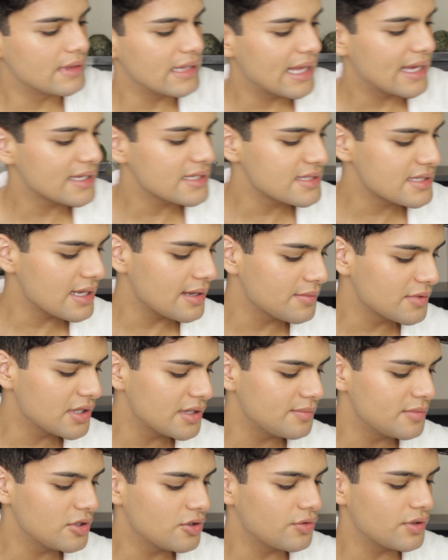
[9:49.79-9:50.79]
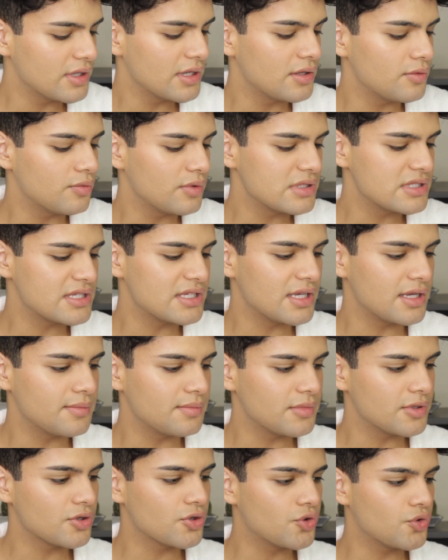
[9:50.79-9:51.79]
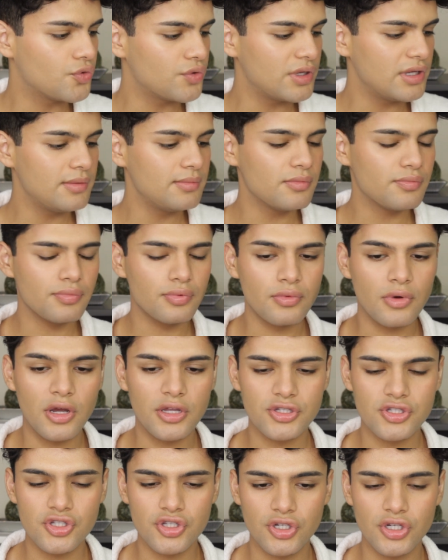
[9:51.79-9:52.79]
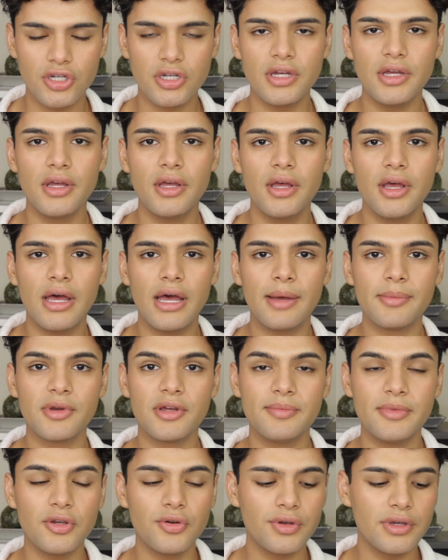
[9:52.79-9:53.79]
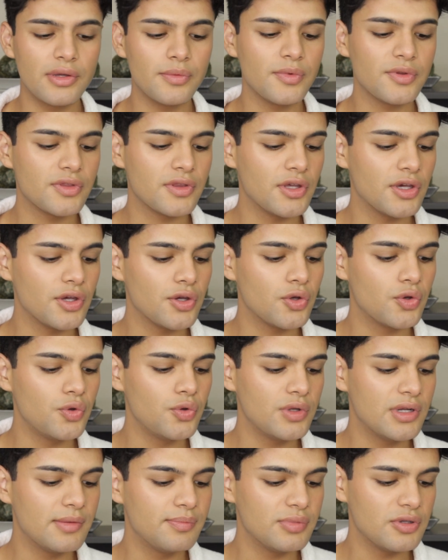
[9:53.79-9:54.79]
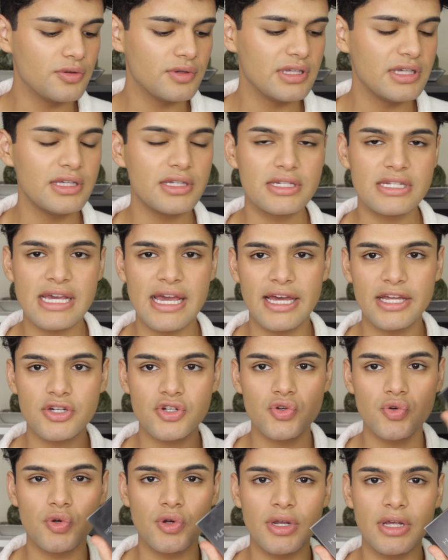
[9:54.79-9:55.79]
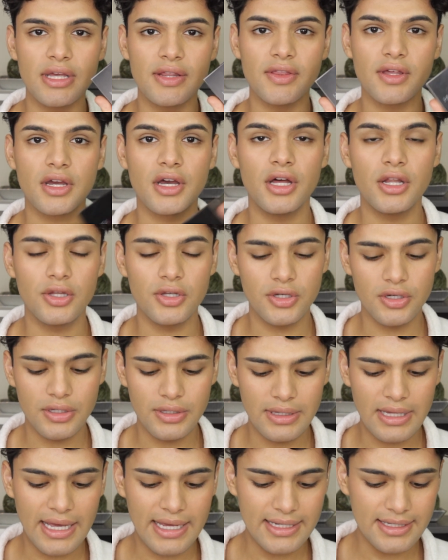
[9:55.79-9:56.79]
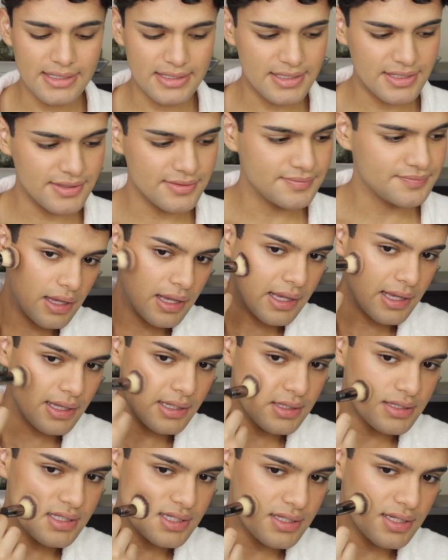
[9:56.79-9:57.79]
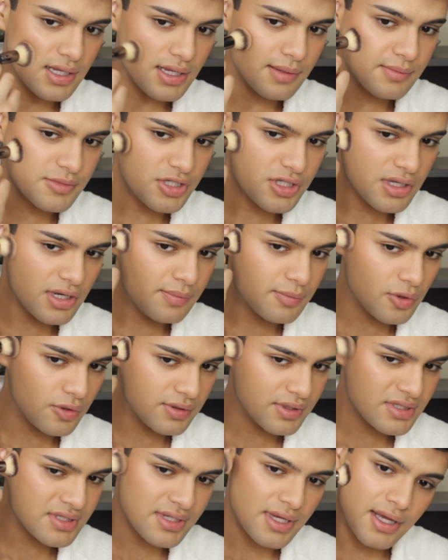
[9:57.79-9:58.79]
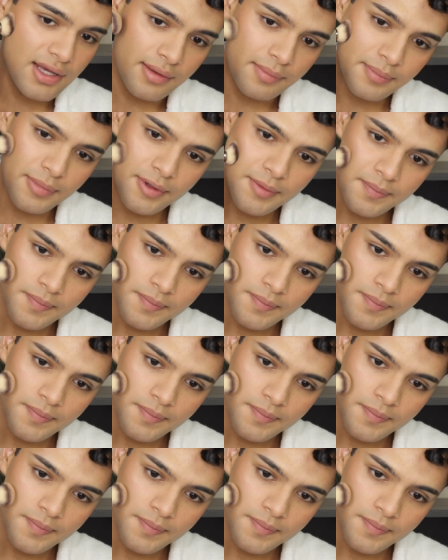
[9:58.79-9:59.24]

Next, I'm gonna be going in with cream bronzer. I'm gonna be going in with the Huda Beauty Tantour in the color Light. And I'm just gonna build this up.